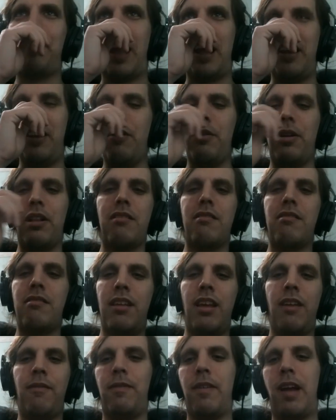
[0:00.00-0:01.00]
I know
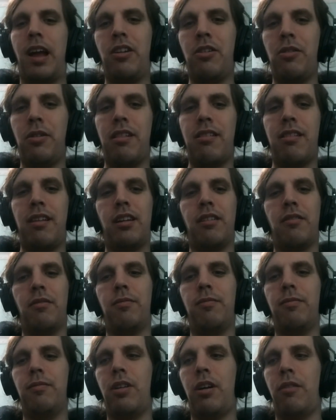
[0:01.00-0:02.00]
it's like
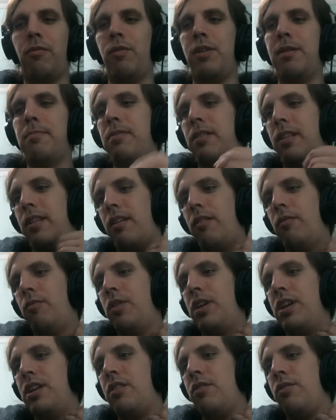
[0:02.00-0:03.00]
a
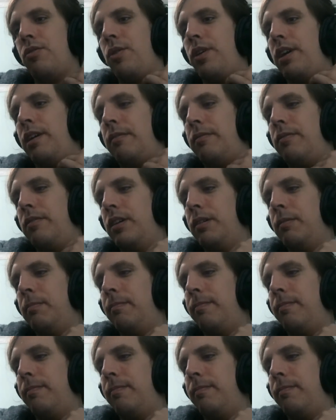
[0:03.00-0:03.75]
redo of